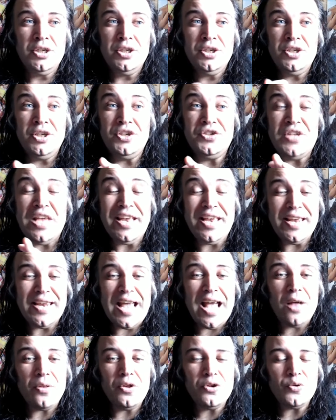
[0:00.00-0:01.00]
she's taking
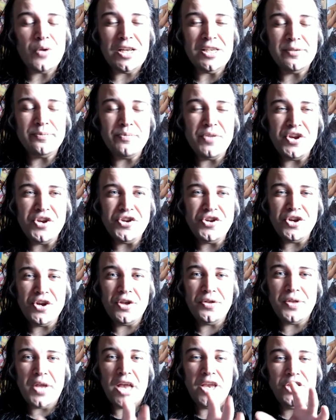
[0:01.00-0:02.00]
out the
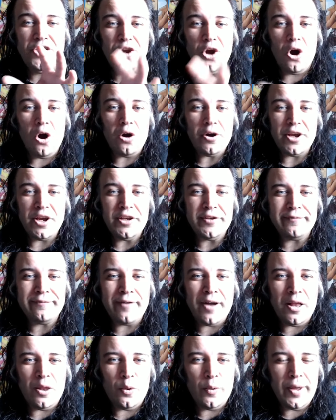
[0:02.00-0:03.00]
transmission that York is
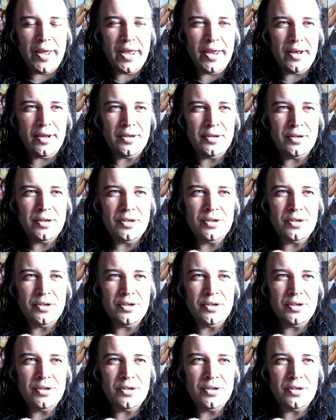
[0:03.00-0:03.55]
following